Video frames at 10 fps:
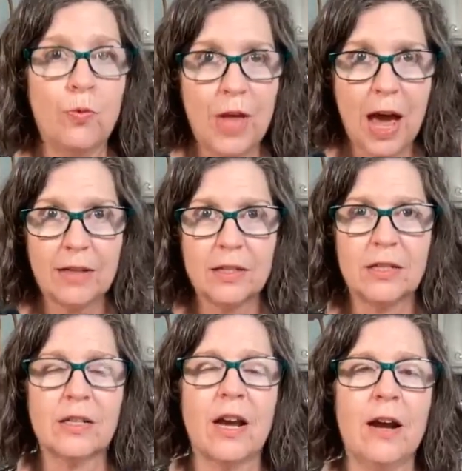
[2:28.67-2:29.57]

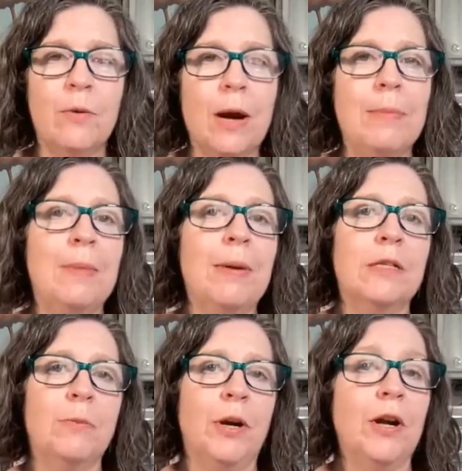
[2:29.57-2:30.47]
that's kind of what I mean by
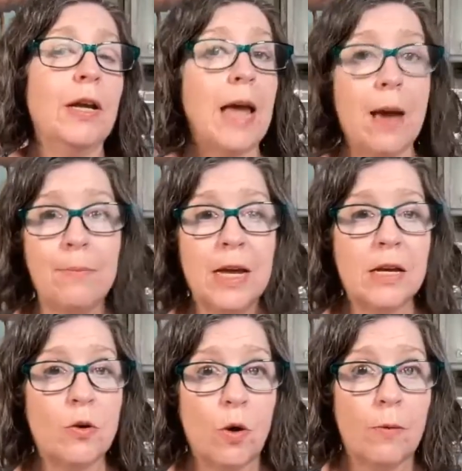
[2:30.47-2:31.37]
spirit. It can
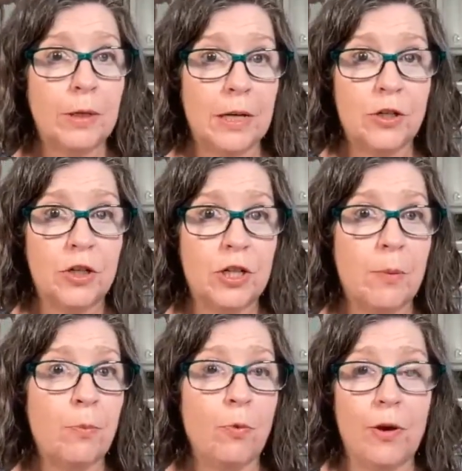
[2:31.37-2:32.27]
be your
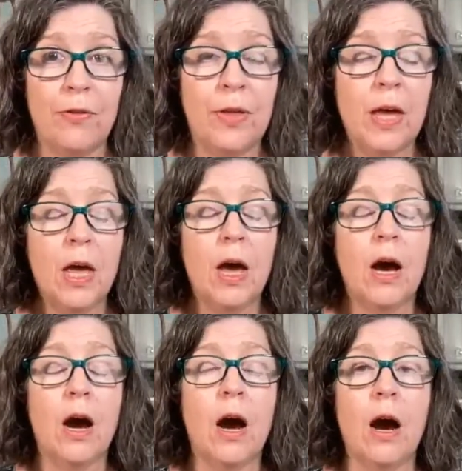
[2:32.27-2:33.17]
relationship with
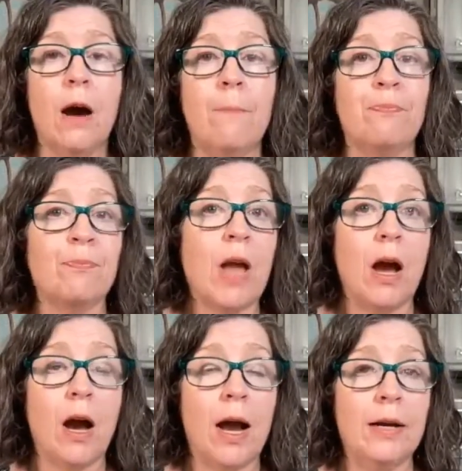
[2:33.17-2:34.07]
a
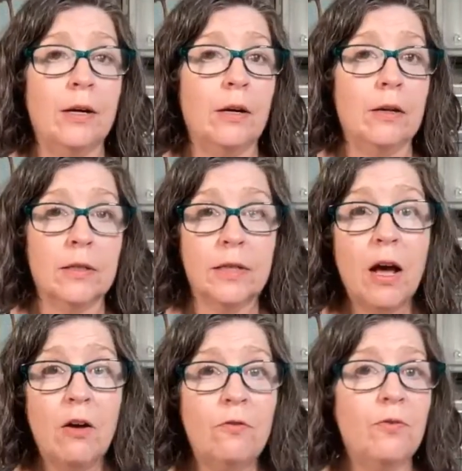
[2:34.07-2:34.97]
higher
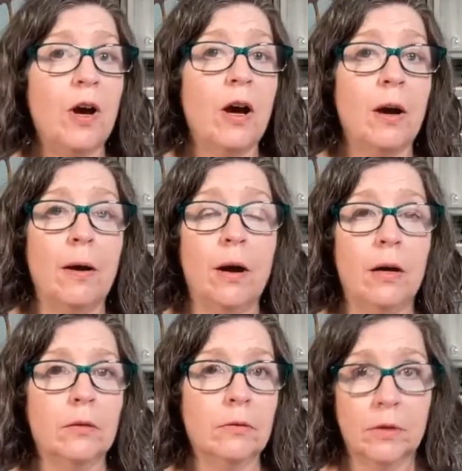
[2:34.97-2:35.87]
self,
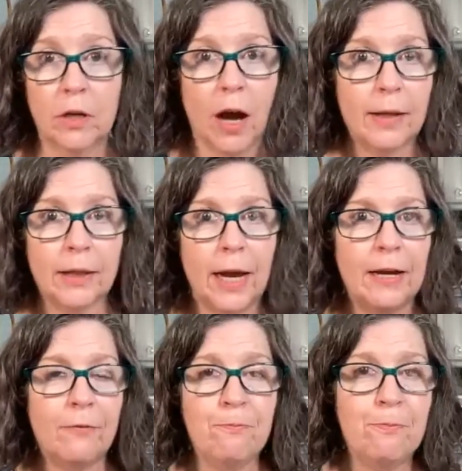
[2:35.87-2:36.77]
a
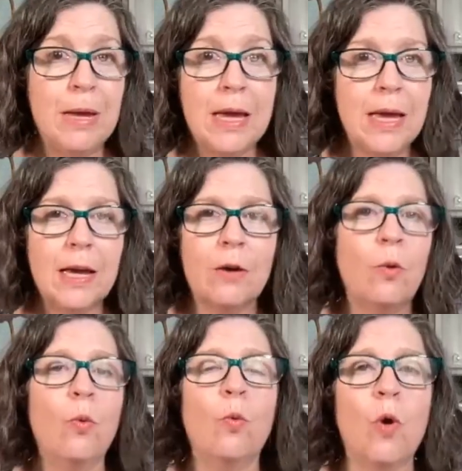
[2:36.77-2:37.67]
godlike
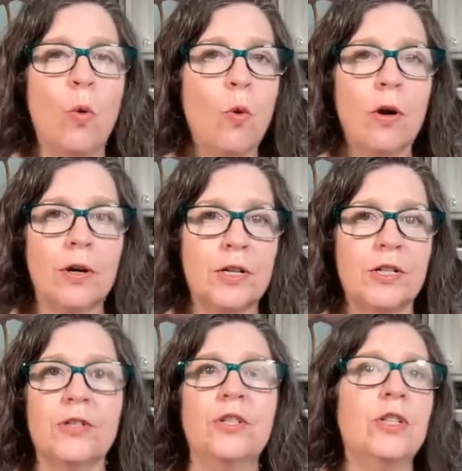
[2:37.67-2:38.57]
being, or
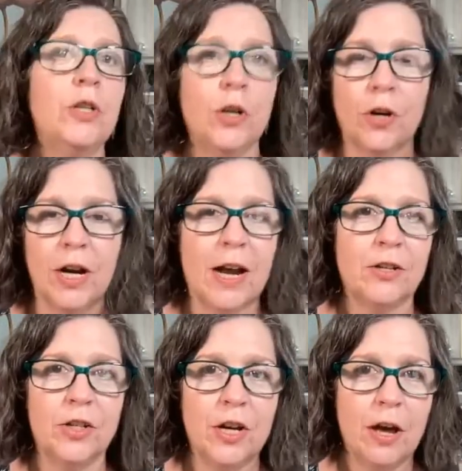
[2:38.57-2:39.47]
just your
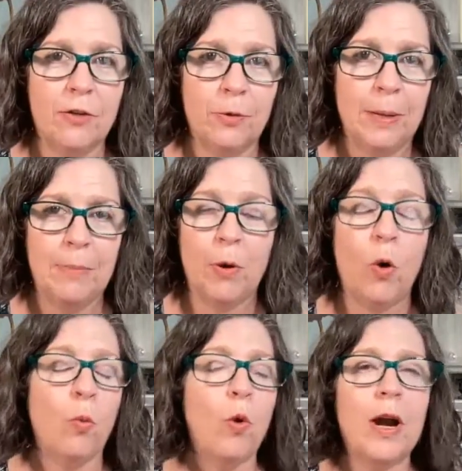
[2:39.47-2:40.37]
connection to other
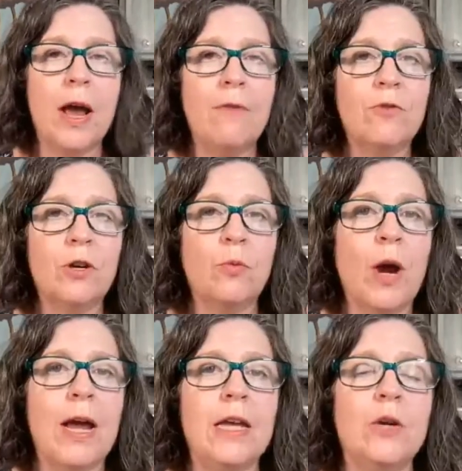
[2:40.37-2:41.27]
people. Whatever
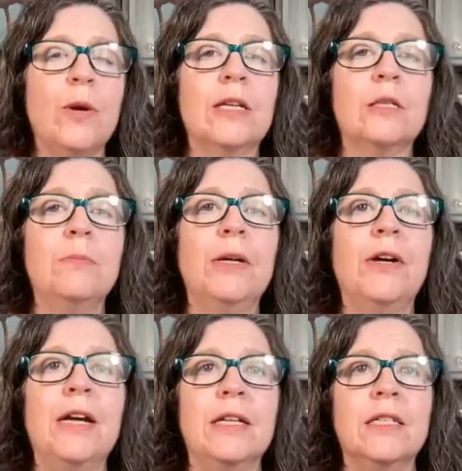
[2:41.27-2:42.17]
way you
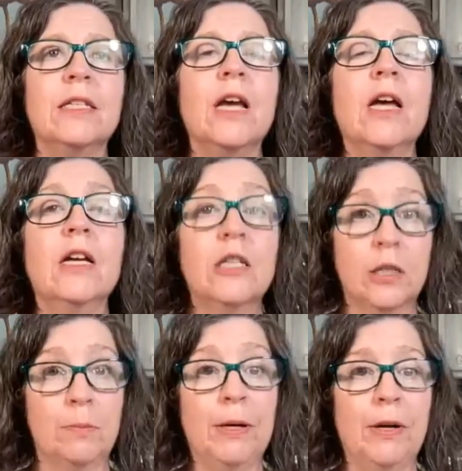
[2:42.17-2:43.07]
experience
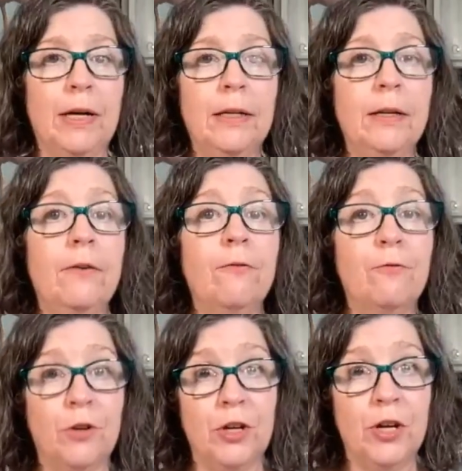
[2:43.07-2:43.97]
spirit
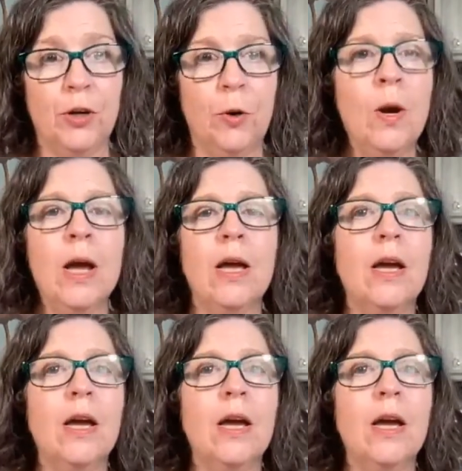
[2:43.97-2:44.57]
for you